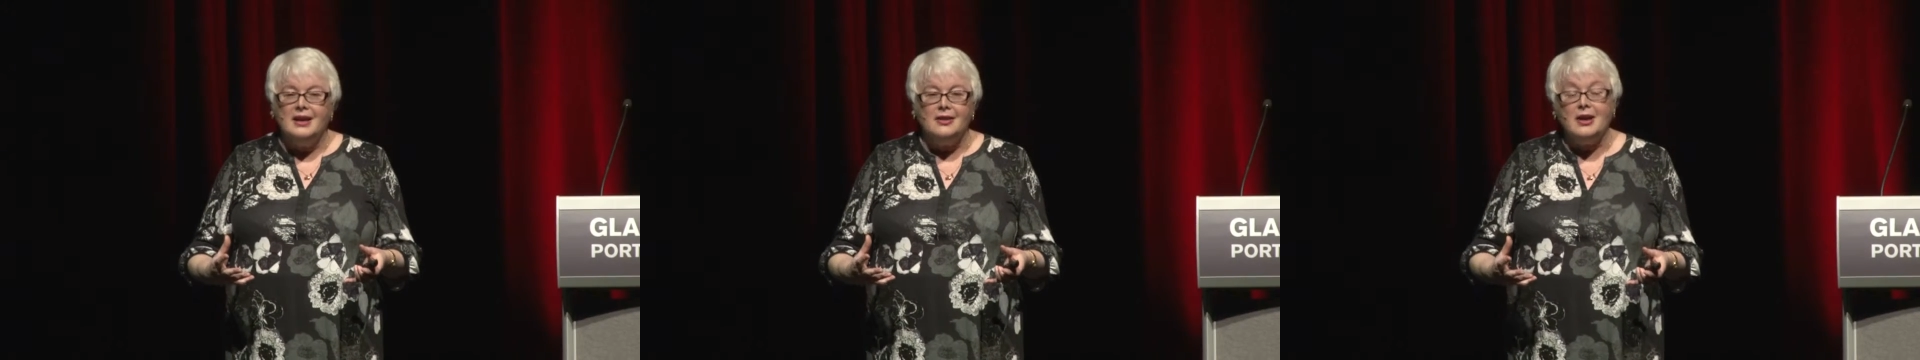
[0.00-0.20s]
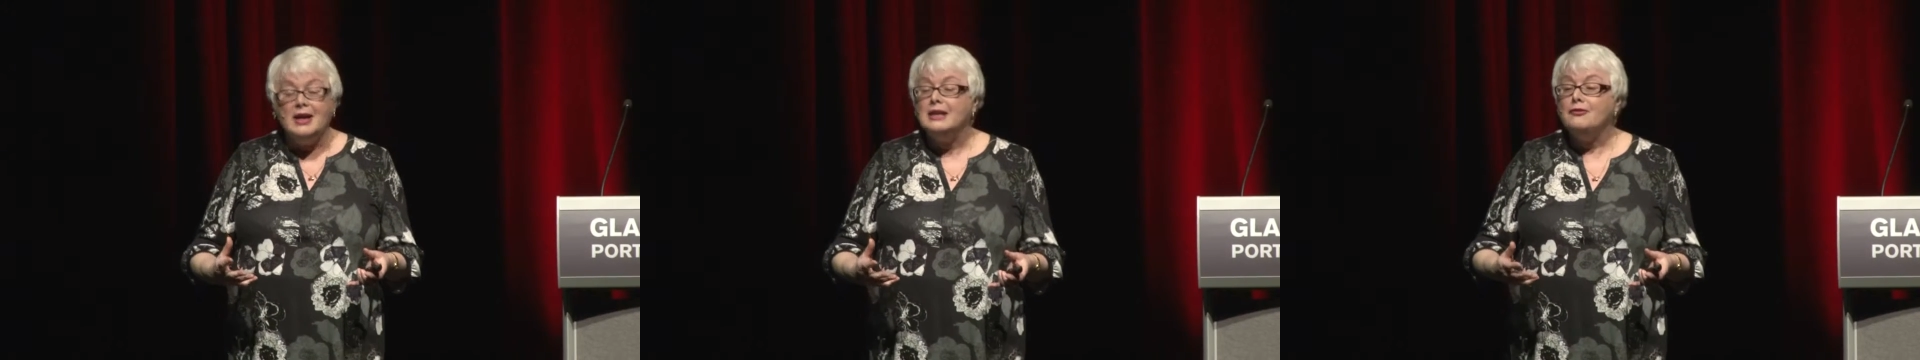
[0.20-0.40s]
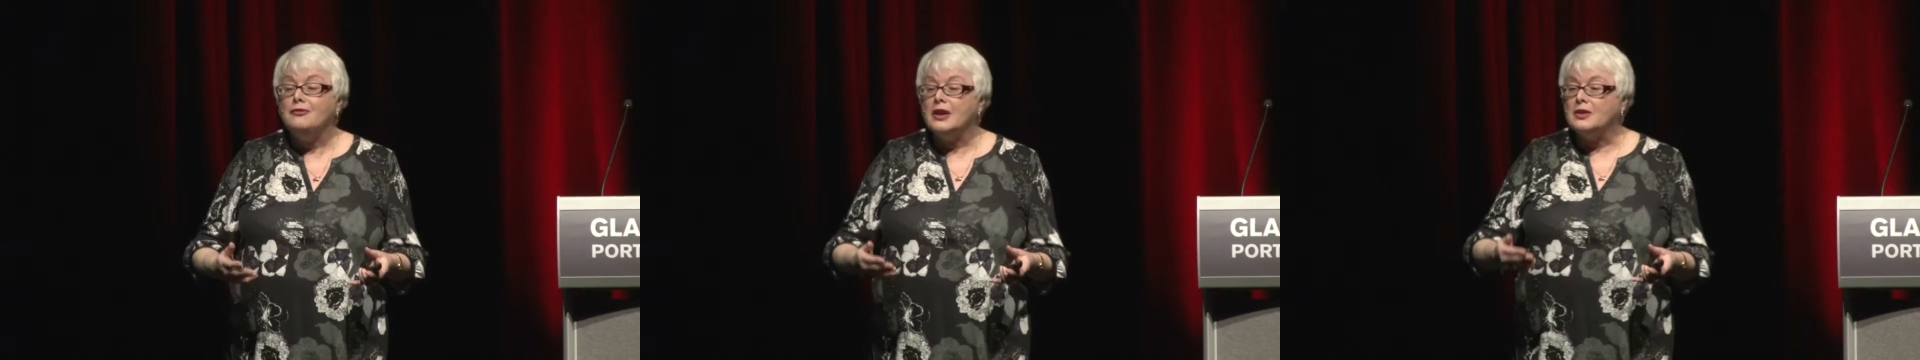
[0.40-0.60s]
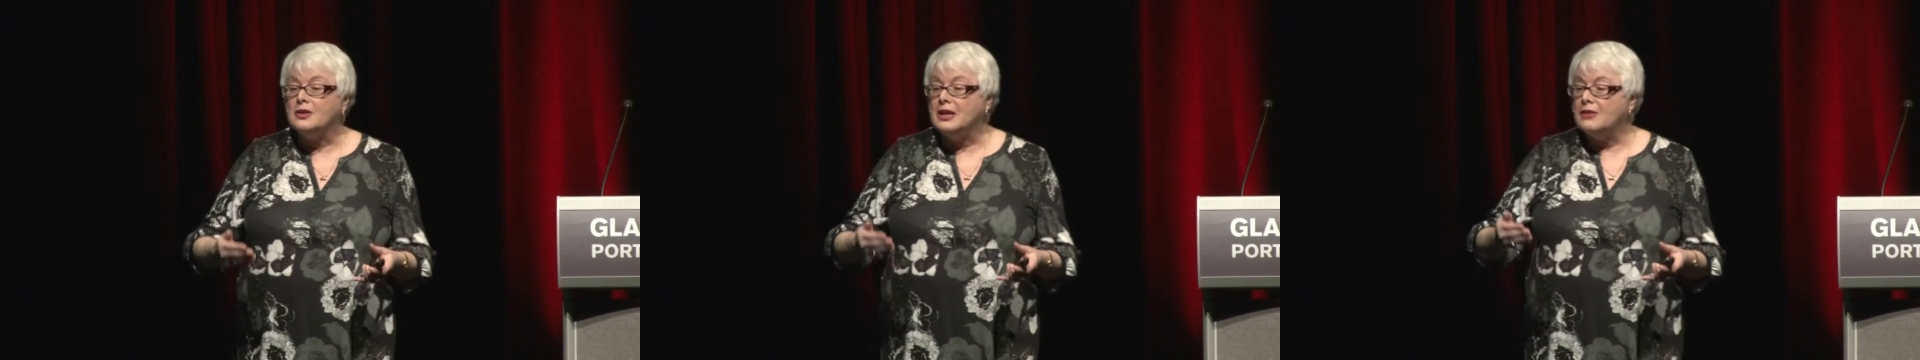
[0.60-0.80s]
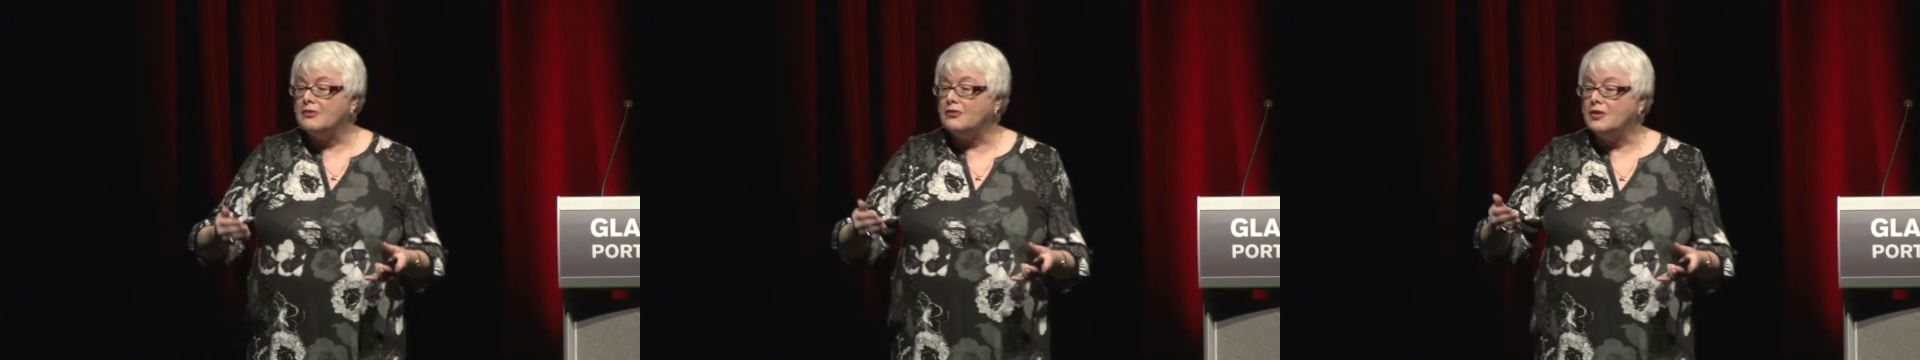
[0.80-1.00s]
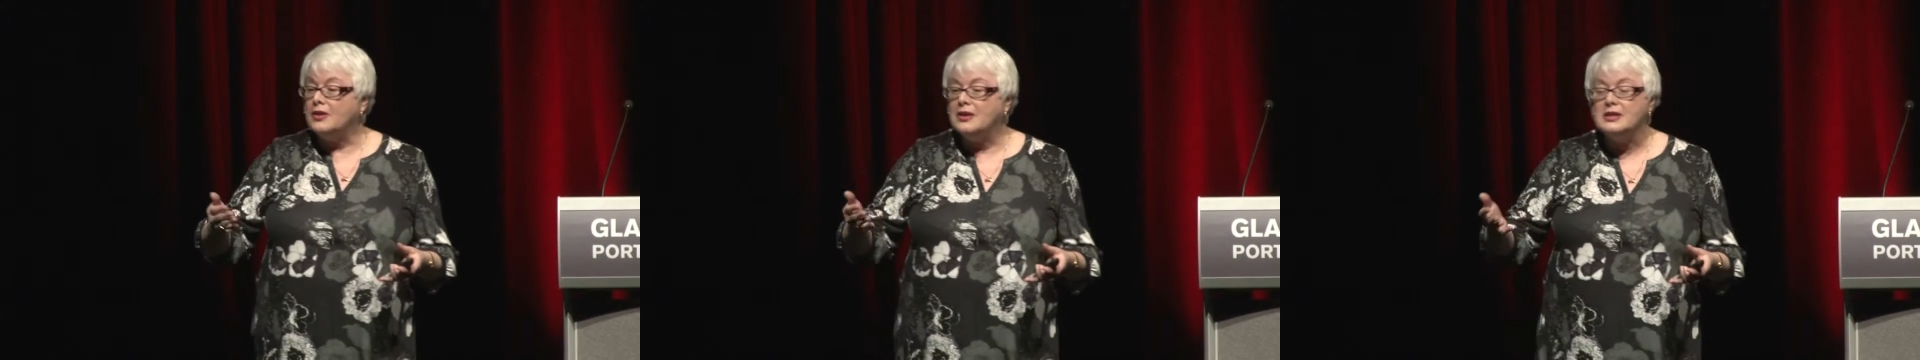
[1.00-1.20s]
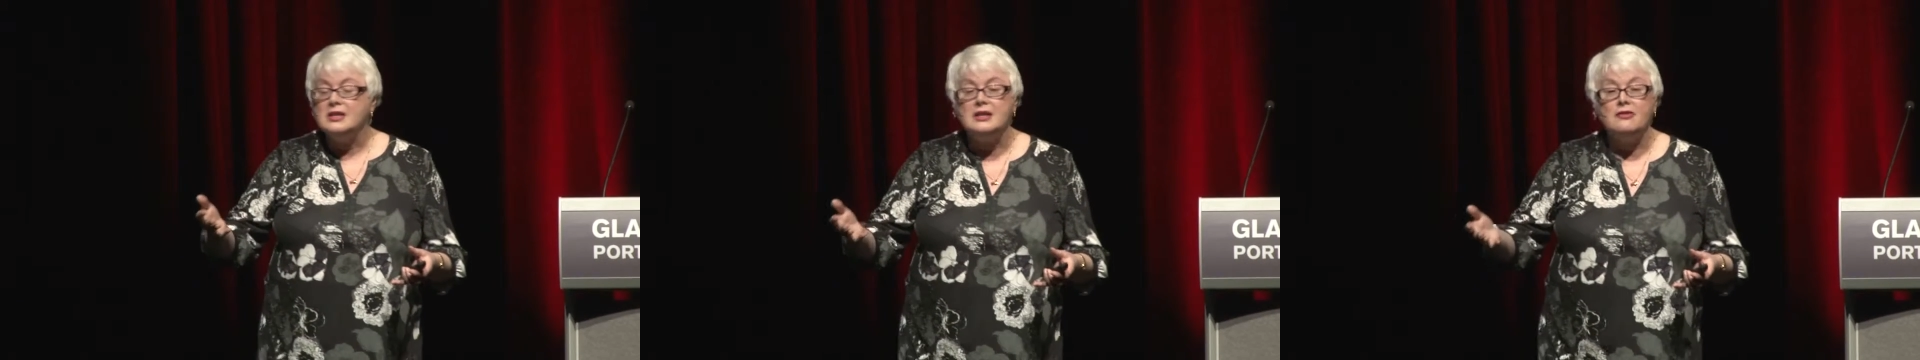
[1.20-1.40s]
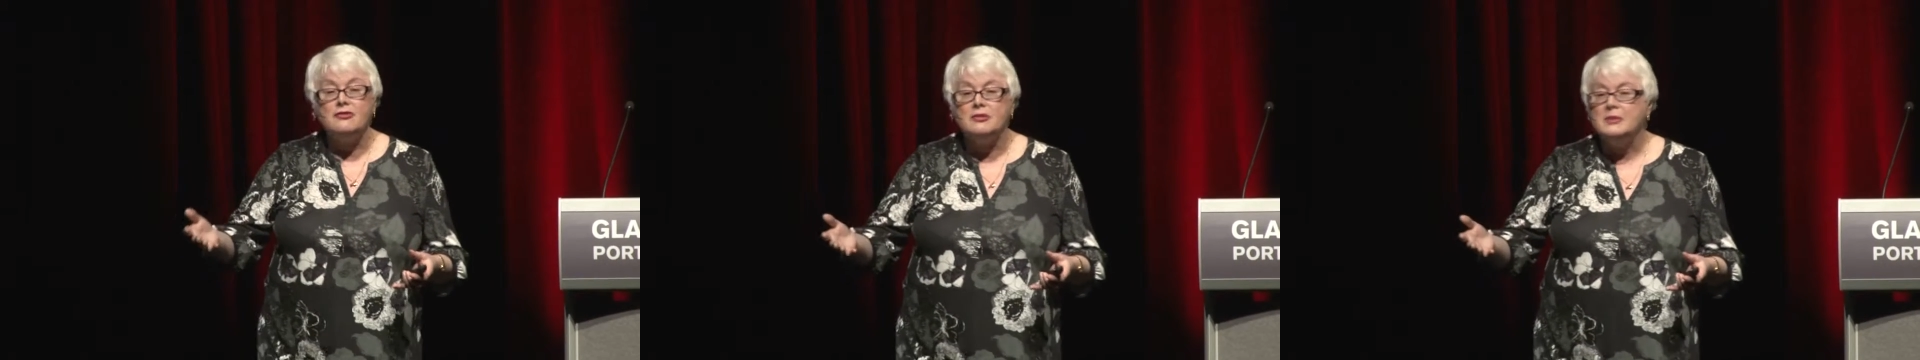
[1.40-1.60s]
All right, if I could have a
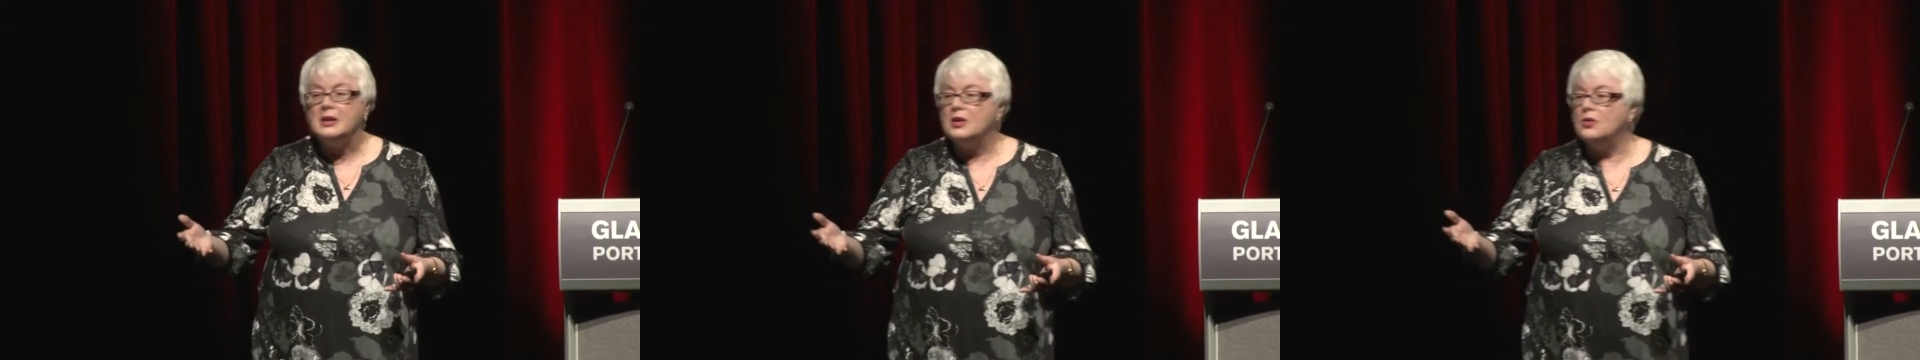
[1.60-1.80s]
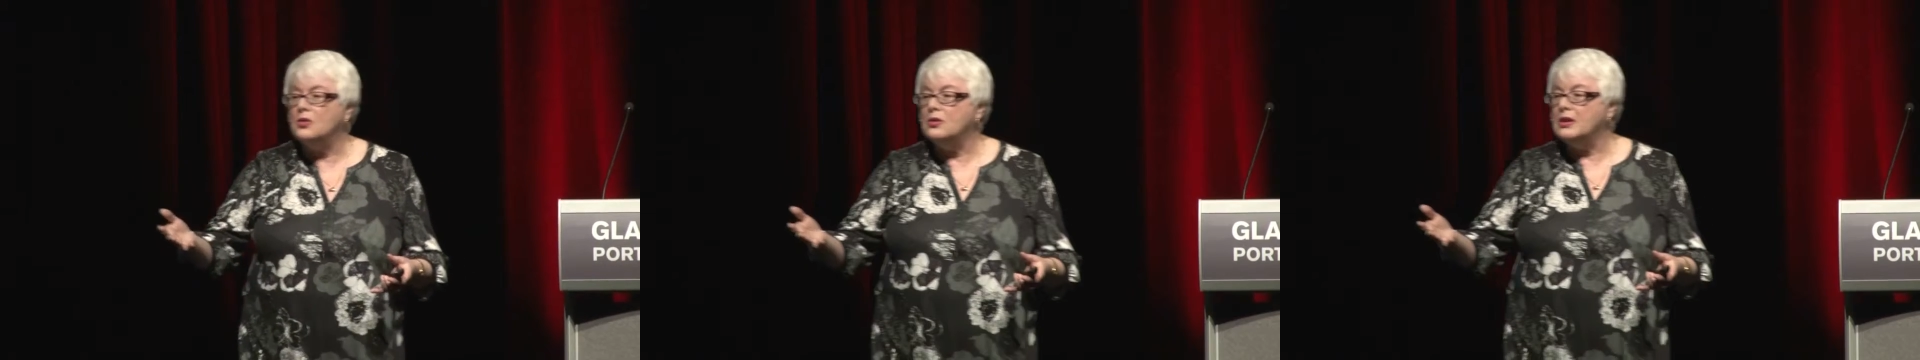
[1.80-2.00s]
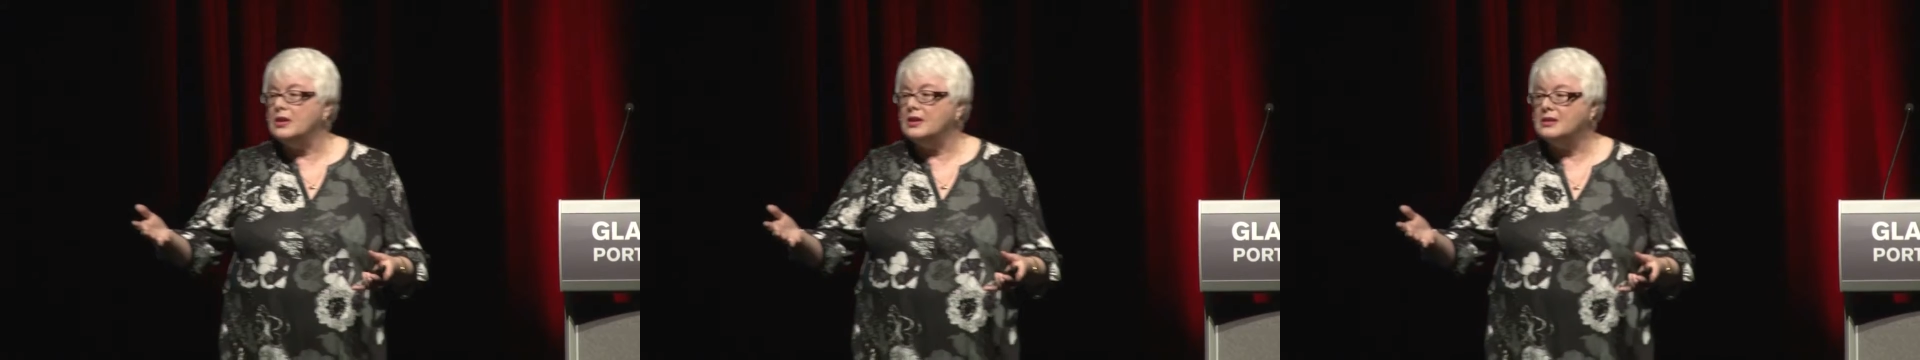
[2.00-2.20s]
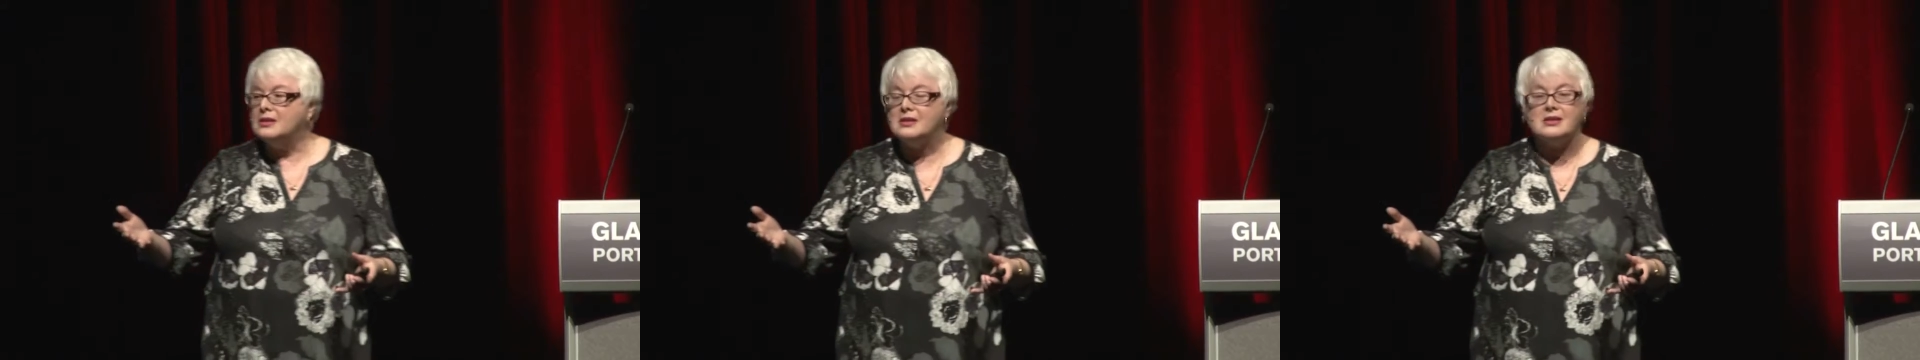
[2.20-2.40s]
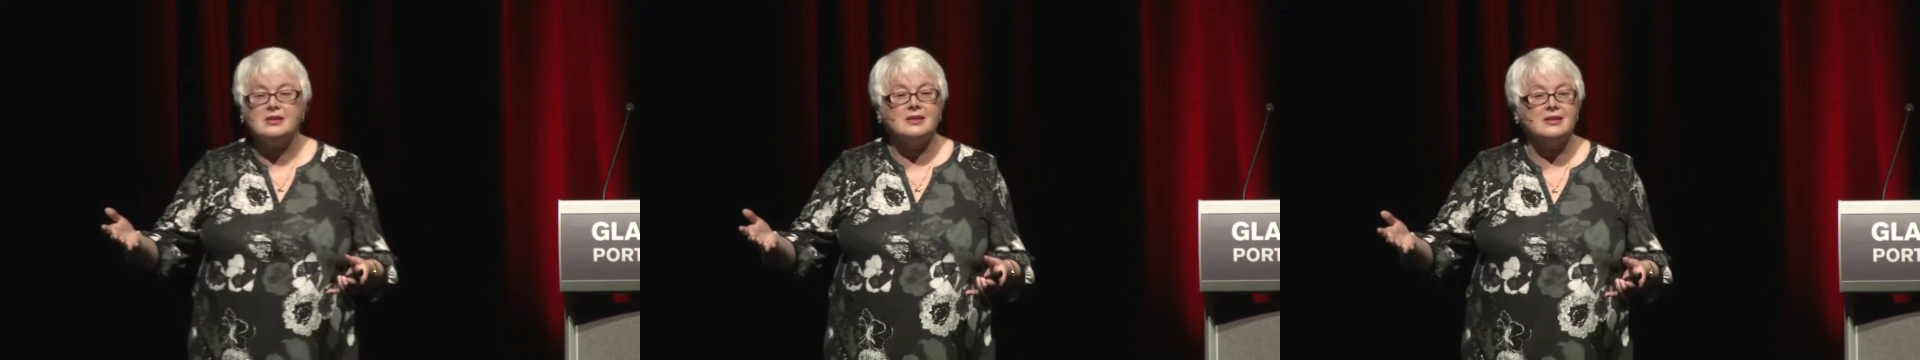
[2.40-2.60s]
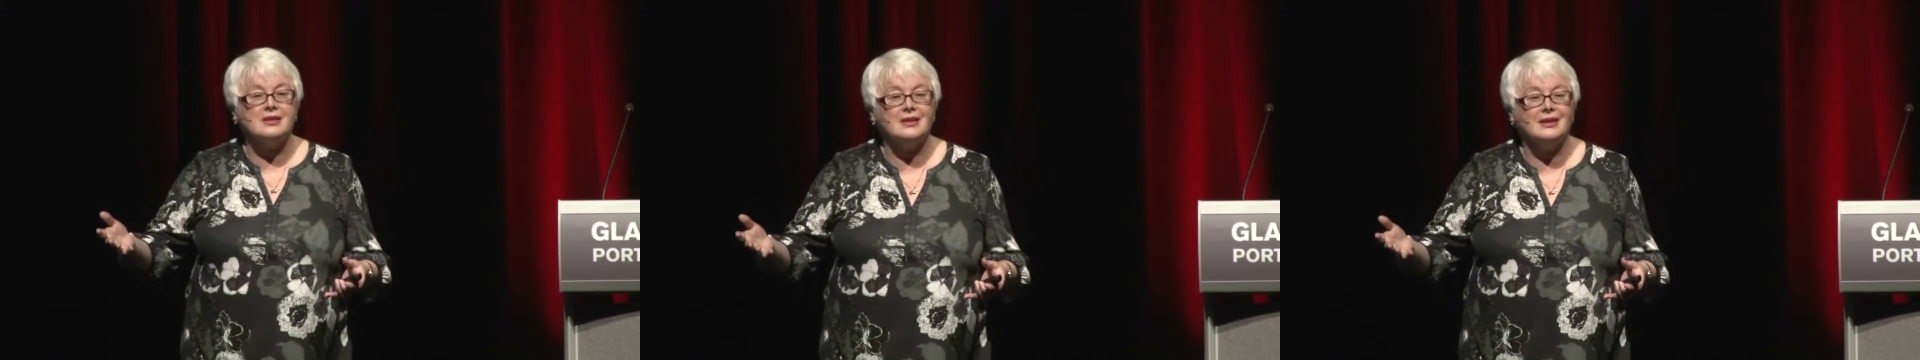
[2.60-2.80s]
volunteer from the audience.